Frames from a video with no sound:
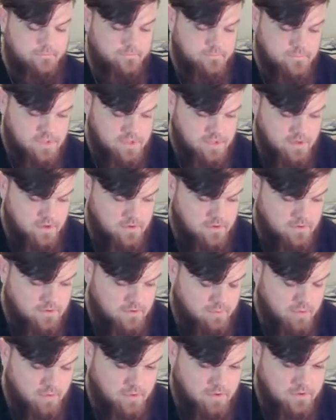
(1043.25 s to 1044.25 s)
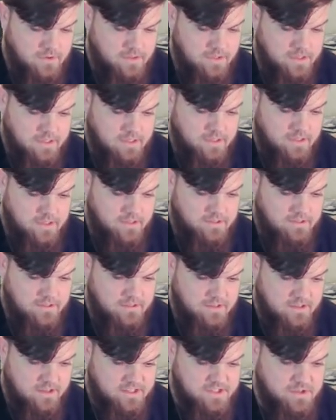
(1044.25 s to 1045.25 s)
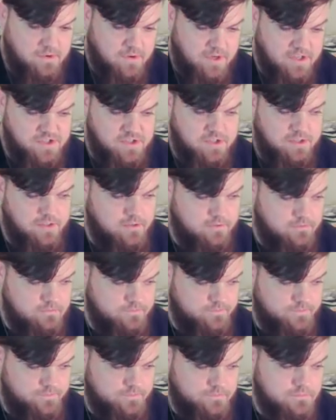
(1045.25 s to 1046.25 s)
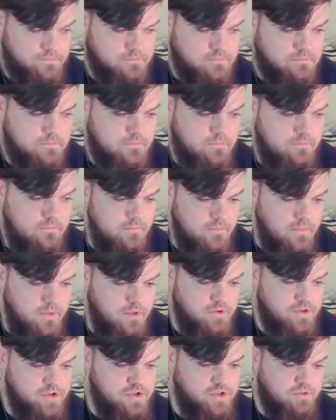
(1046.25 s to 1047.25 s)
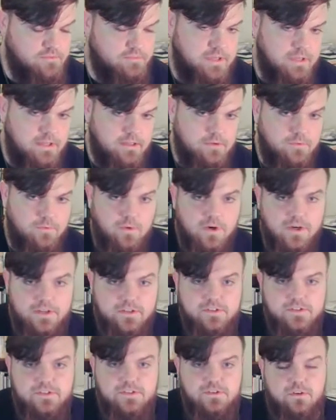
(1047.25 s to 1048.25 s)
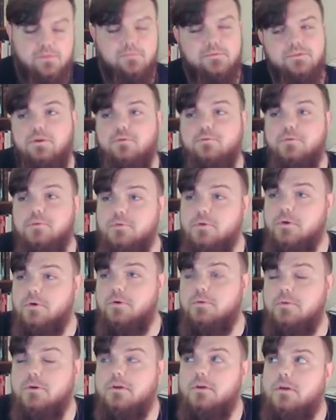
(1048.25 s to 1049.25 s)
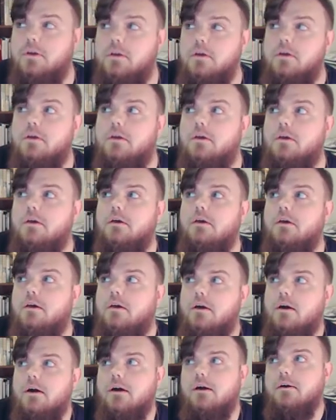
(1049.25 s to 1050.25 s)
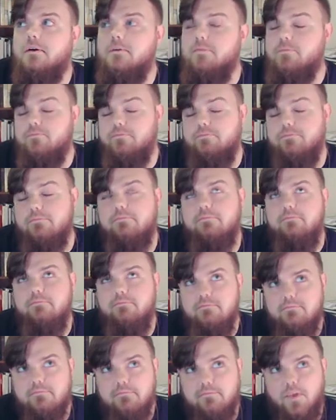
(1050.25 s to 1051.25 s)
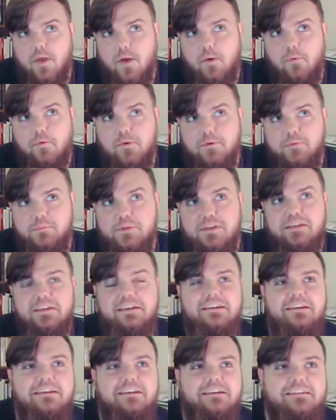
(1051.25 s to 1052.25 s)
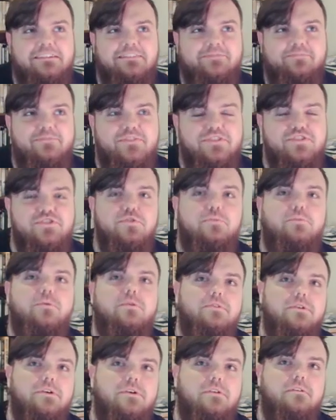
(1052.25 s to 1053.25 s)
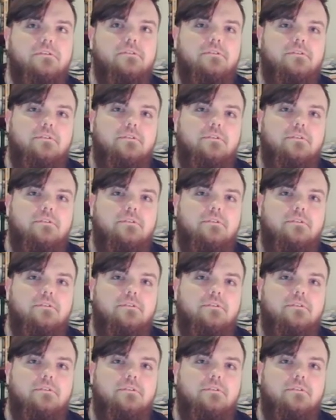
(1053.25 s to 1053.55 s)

So importantly, I think the next question should be, what determines our root note? I want to be super clear.